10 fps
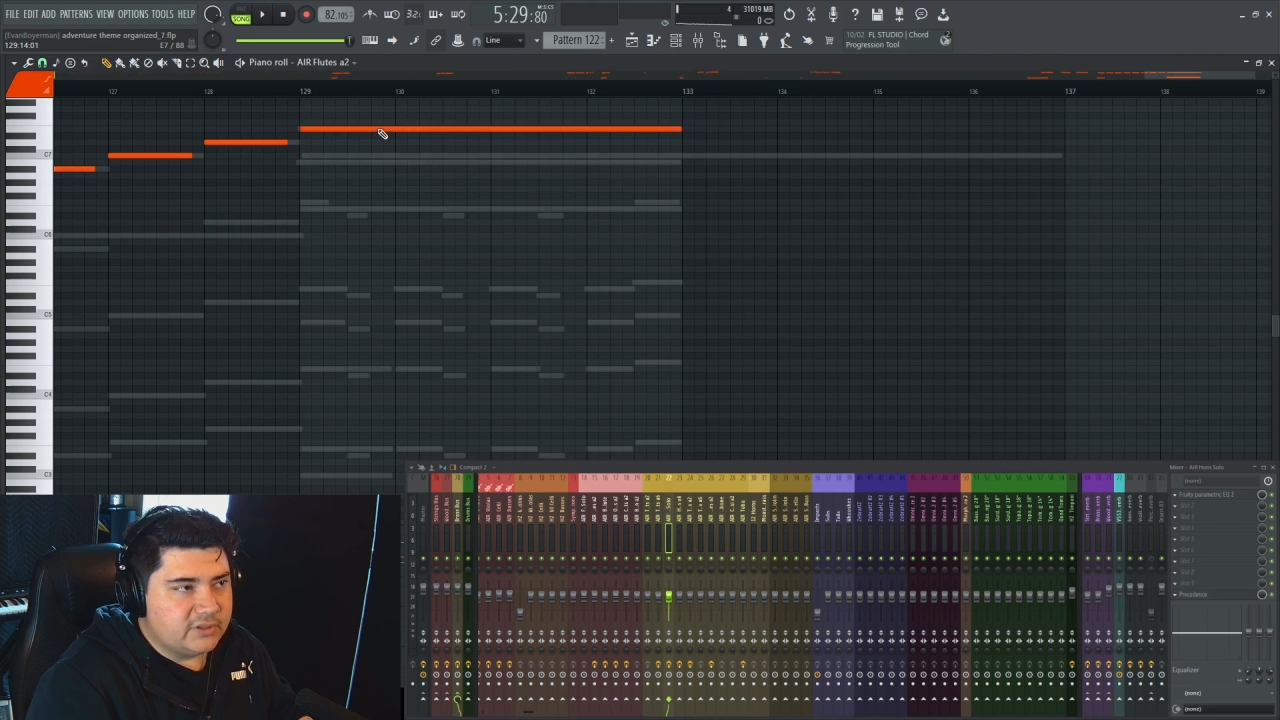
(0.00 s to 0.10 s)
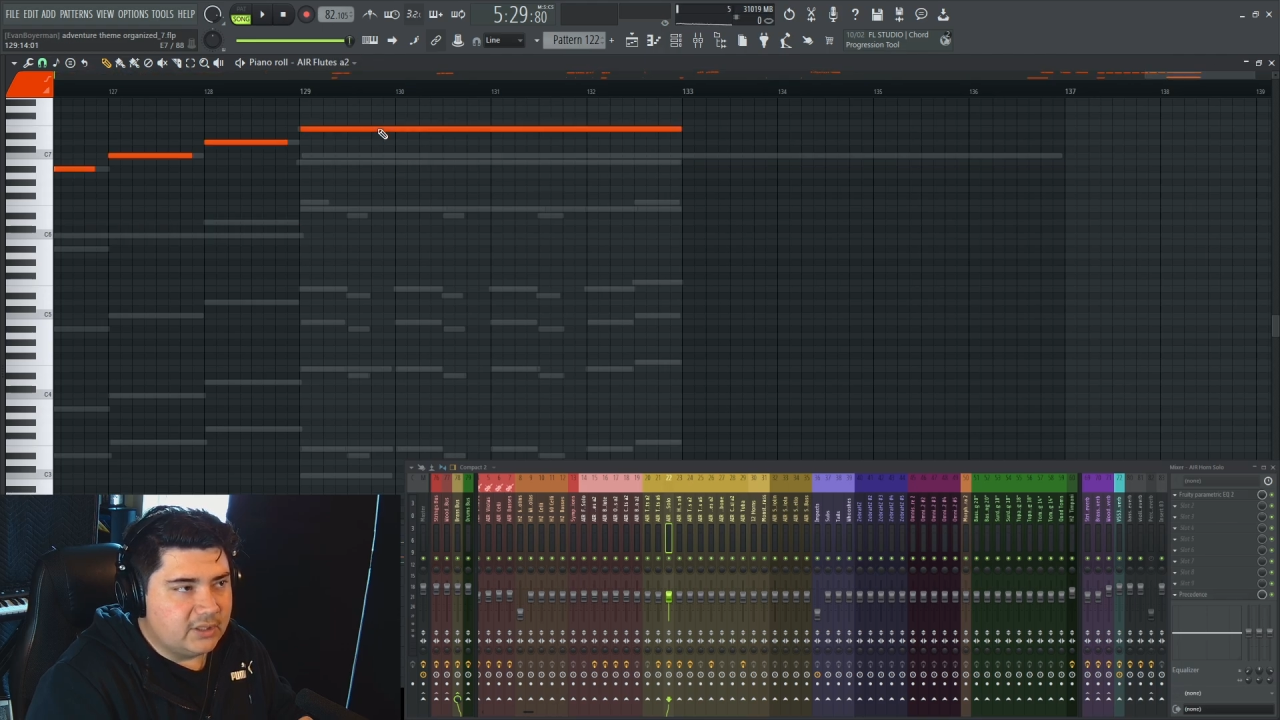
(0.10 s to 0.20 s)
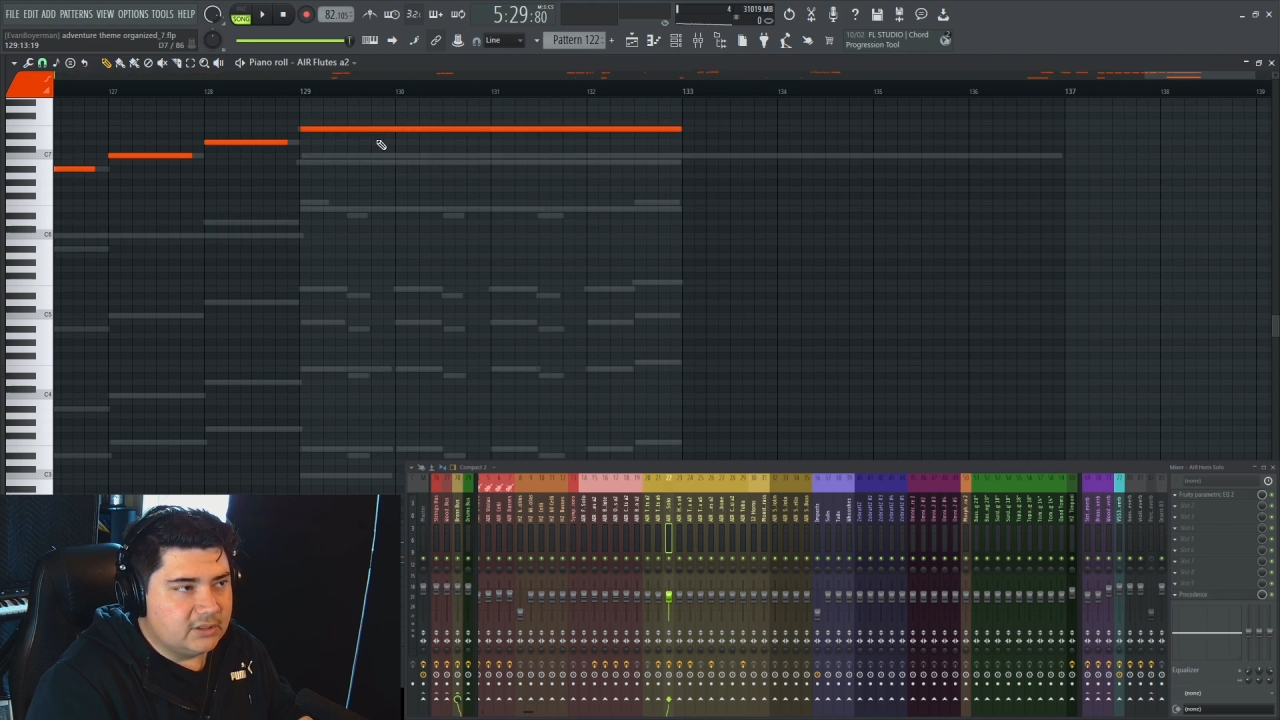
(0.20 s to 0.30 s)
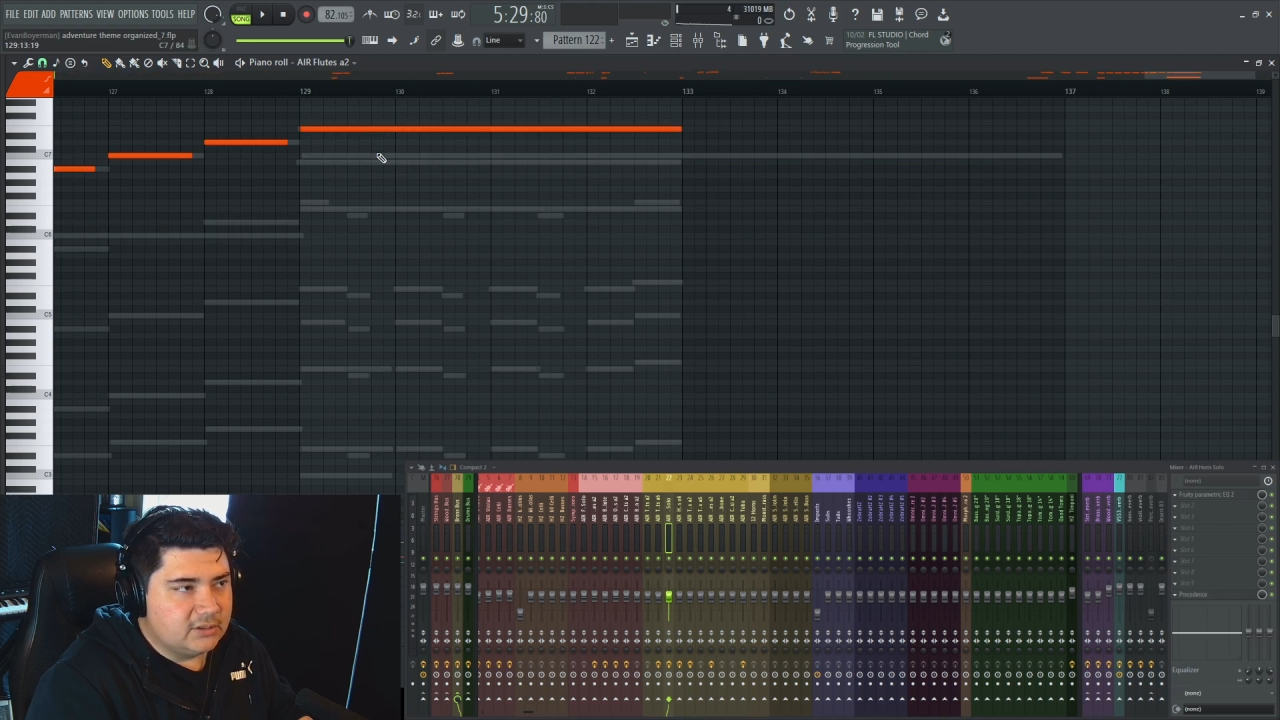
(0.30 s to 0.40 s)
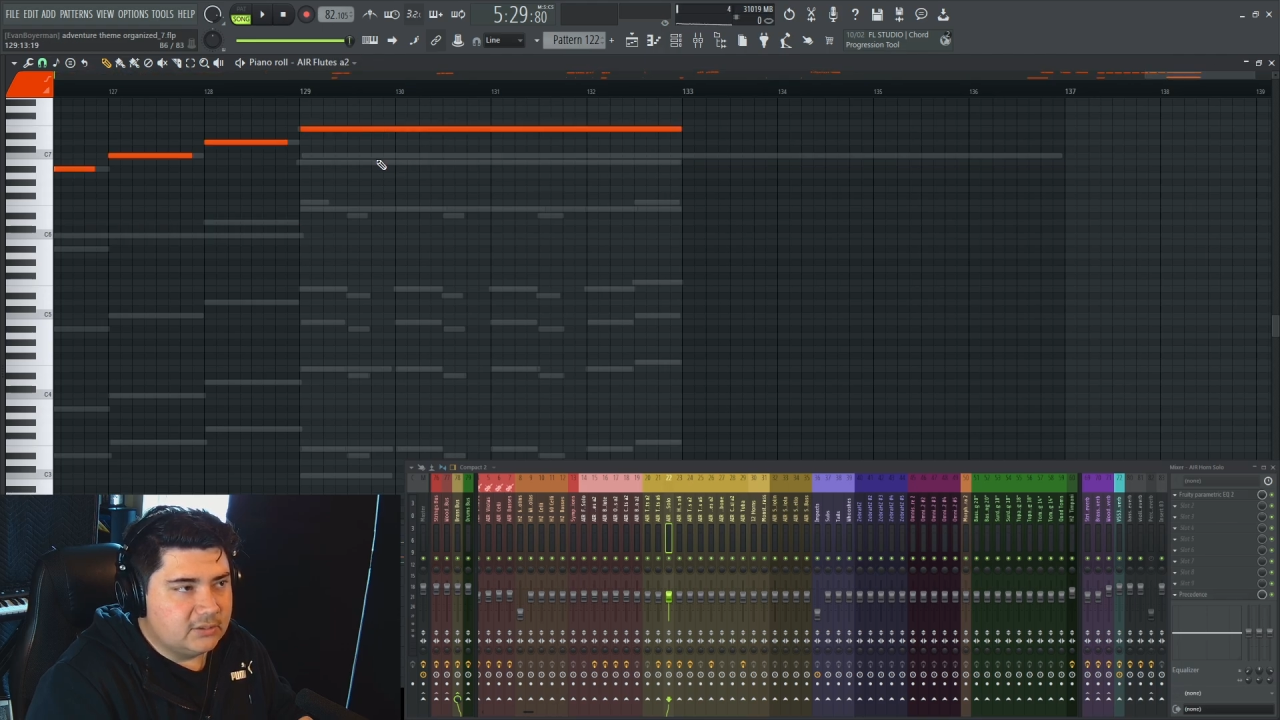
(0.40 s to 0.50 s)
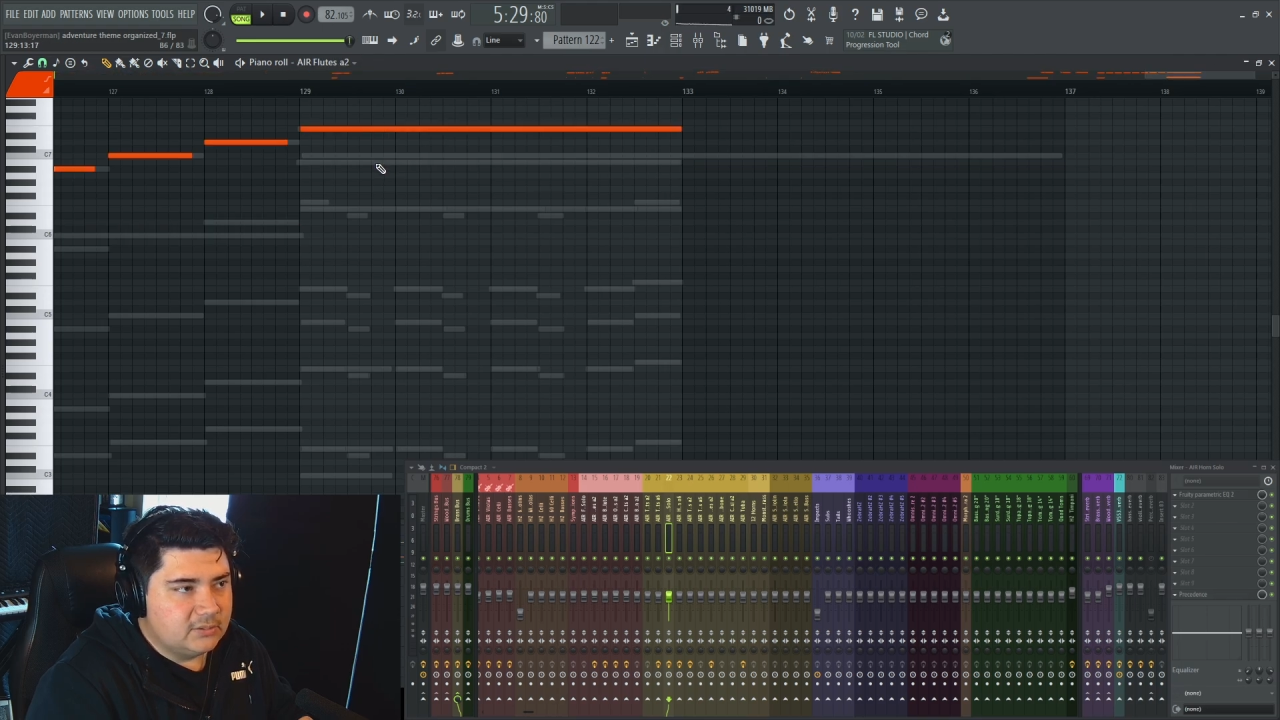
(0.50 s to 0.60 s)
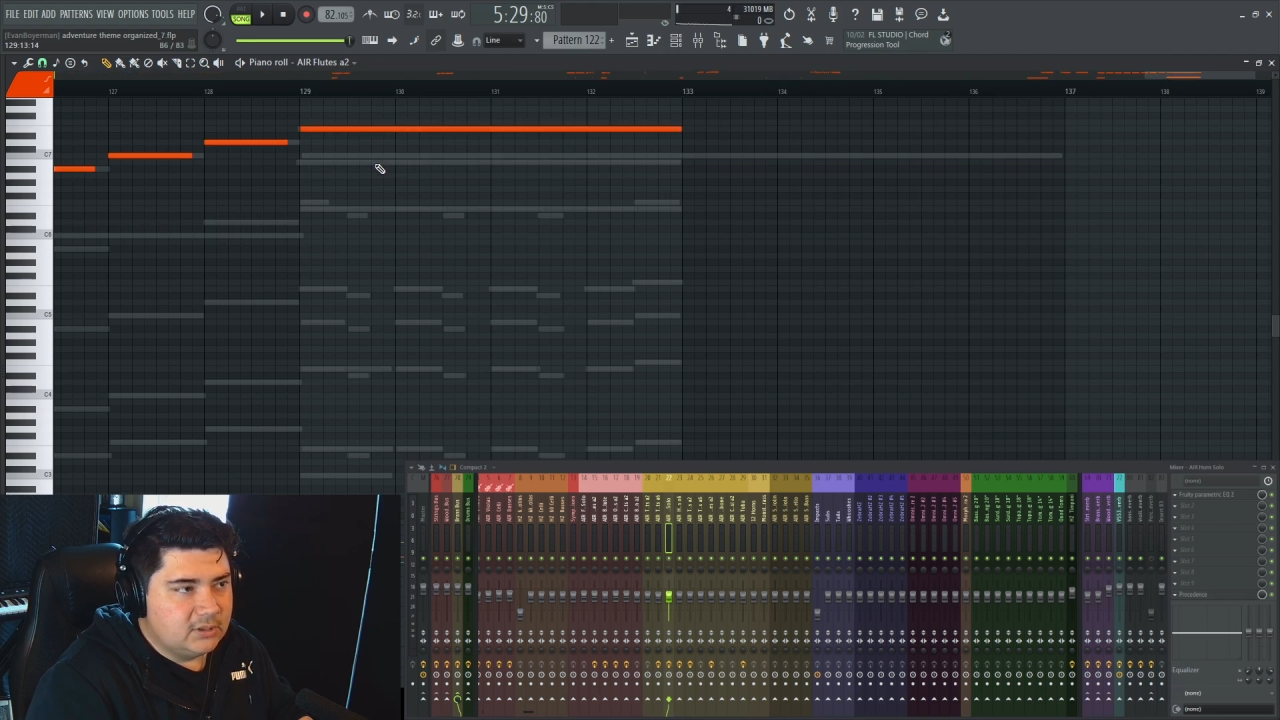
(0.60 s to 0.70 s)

second.